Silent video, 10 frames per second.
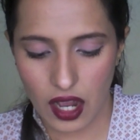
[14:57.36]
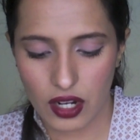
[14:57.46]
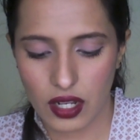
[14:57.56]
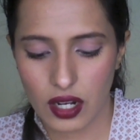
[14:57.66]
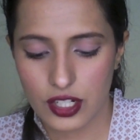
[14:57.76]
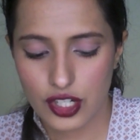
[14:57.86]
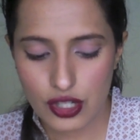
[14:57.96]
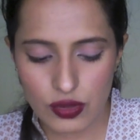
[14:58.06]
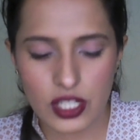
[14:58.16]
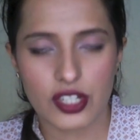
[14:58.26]
are
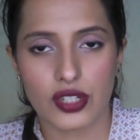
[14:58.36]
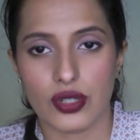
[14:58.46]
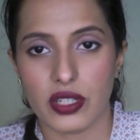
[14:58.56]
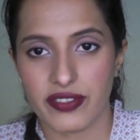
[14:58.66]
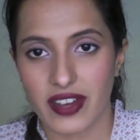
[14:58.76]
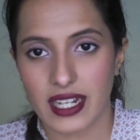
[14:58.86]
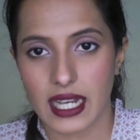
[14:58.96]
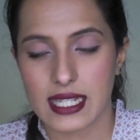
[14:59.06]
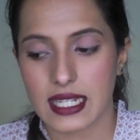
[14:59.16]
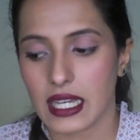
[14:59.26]
truly
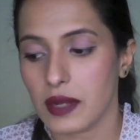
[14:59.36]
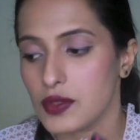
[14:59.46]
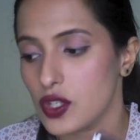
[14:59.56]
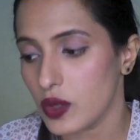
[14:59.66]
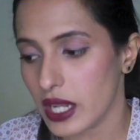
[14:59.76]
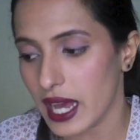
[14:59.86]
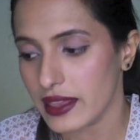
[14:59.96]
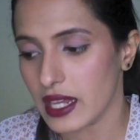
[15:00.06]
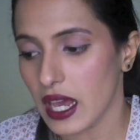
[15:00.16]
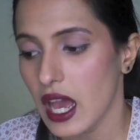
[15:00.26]
fantastic, and I'm so glad
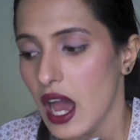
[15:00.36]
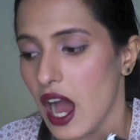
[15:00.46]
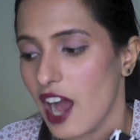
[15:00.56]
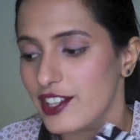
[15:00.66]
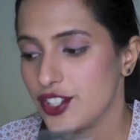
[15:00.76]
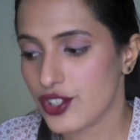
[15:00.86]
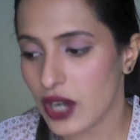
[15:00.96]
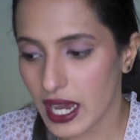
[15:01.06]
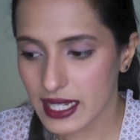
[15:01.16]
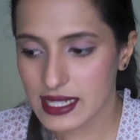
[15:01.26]
that I
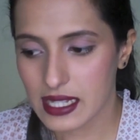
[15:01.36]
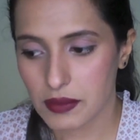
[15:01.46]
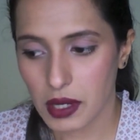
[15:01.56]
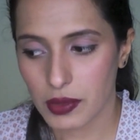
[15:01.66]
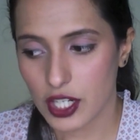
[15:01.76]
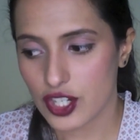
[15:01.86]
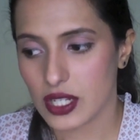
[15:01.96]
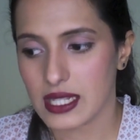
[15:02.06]
tried Sigma brushes,